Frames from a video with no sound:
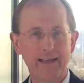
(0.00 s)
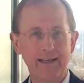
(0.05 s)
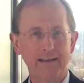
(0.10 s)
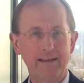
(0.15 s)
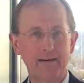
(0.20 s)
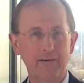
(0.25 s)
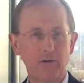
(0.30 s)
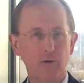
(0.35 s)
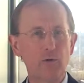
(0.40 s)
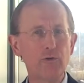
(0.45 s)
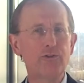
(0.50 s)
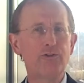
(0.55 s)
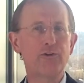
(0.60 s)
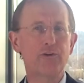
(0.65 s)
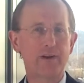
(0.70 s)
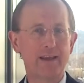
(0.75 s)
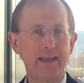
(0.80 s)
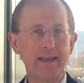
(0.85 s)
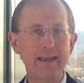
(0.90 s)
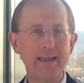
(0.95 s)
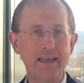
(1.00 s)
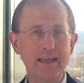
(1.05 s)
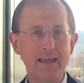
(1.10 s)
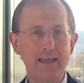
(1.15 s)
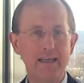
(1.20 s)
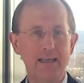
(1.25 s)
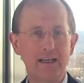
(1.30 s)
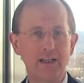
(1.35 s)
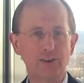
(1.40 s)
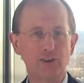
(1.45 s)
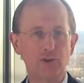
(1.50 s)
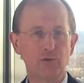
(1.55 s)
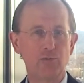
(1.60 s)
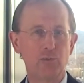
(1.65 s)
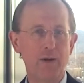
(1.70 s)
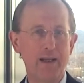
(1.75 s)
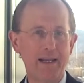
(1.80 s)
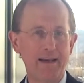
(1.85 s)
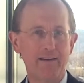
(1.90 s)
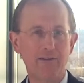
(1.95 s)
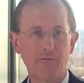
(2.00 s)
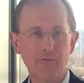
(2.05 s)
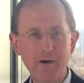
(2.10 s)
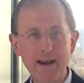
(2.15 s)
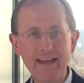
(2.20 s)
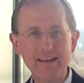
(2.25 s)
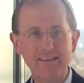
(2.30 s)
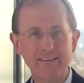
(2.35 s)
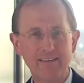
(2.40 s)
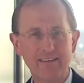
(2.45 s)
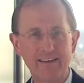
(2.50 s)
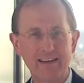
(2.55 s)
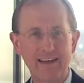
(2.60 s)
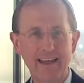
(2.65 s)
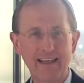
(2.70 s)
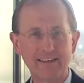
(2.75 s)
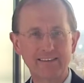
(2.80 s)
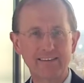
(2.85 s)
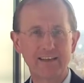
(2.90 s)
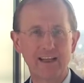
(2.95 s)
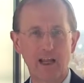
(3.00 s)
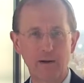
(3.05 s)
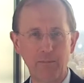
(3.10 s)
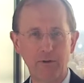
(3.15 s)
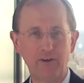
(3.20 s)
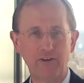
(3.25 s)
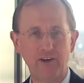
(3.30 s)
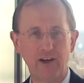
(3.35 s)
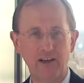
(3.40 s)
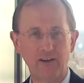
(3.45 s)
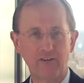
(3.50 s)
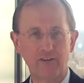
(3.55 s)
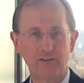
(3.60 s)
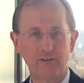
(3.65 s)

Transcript: they are also the key to winning the race against climate change.